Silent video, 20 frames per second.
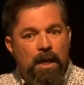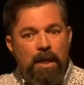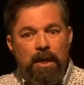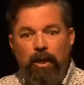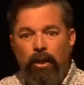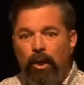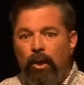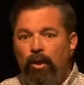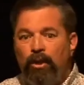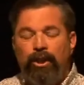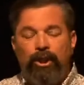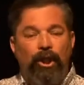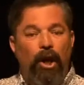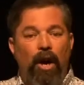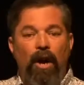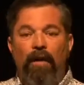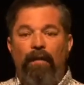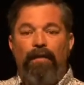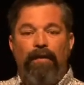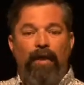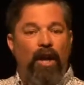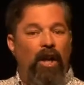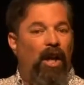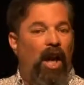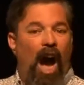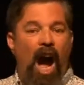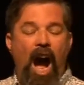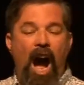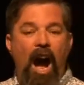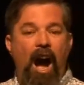You serve the
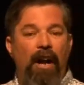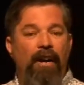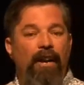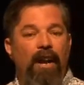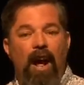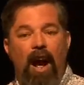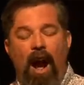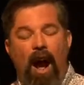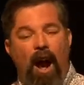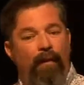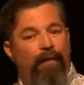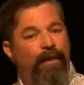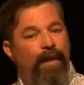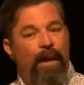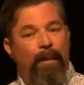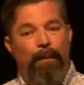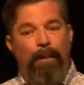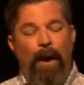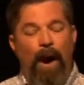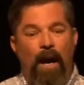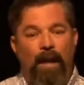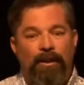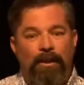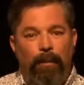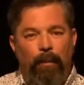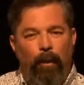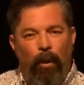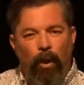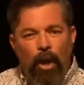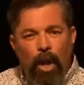God of the
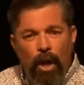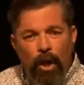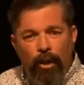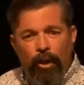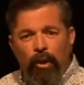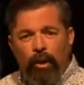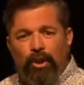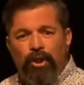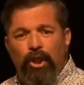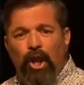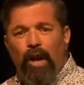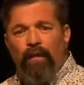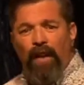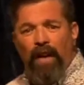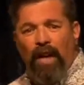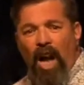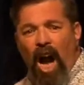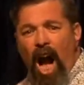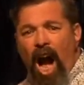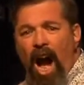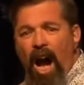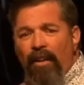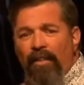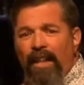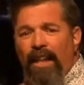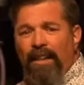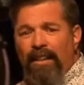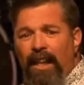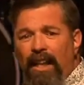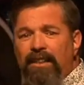impossible. You serve a God
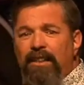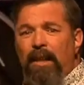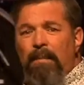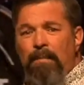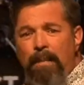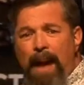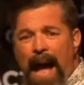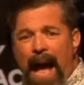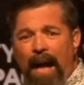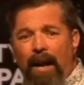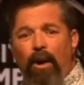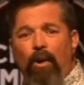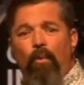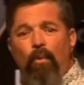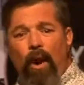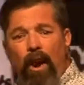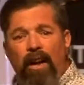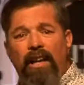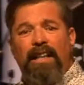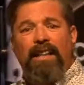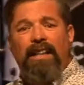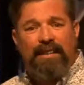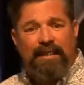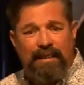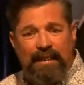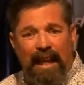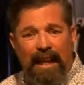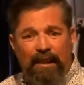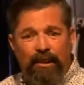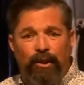that it doesn't matter where he
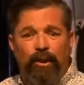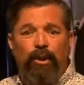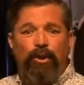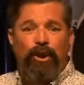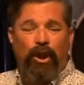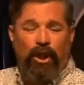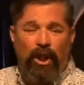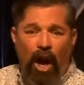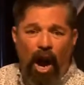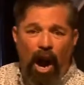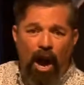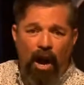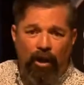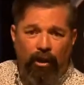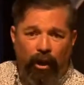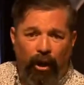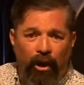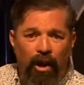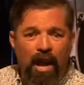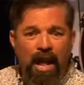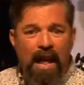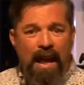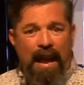sends you to conquer.